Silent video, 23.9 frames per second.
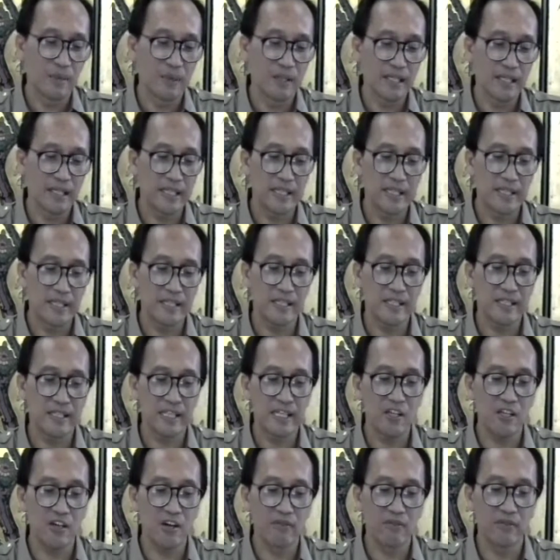with the leaders
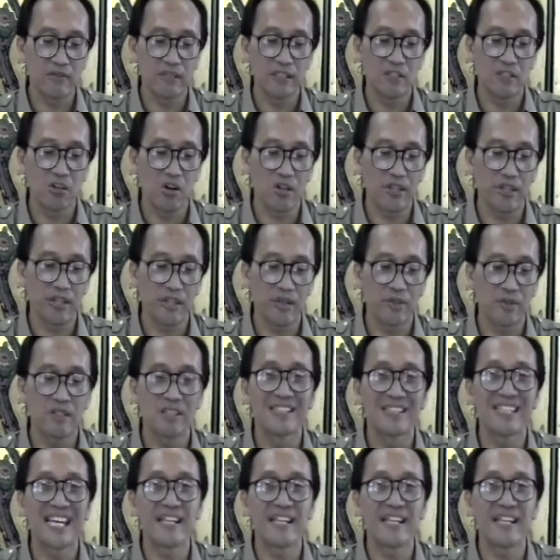teeing off according to the